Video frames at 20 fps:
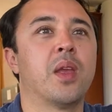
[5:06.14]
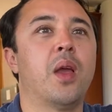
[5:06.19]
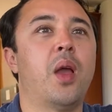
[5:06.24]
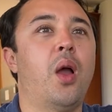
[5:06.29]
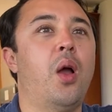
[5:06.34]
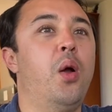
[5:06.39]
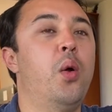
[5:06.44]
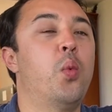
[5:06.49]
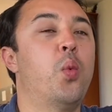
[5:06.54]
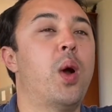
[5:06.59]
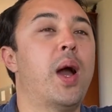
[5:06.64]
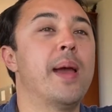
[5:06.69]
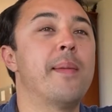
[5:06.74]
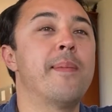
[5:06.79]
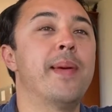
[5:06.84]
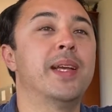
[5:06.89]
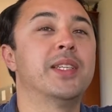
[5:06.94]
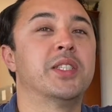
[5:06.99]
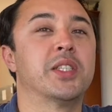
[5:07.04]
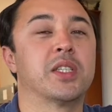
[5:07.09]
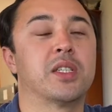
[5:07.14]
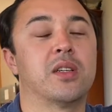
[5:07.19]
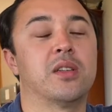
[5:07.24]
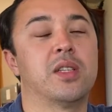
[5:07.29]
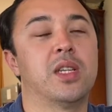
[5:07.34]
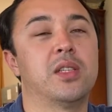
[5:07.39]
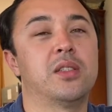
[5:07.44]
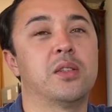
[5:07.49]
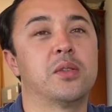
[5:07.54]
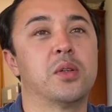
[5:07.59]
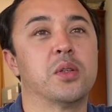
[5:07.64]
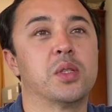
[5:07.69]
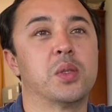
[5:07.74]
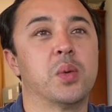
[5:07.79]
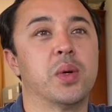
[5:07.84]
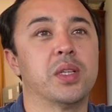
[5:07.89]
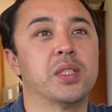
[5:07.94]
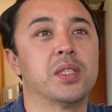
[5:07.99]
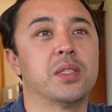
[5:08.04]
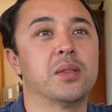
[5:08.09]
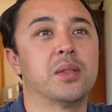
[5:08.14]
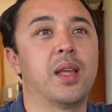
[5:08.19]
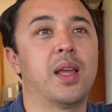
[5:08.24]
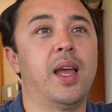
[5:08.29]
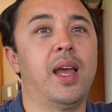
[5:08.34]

Oh, why magic? Oh, that's a good question.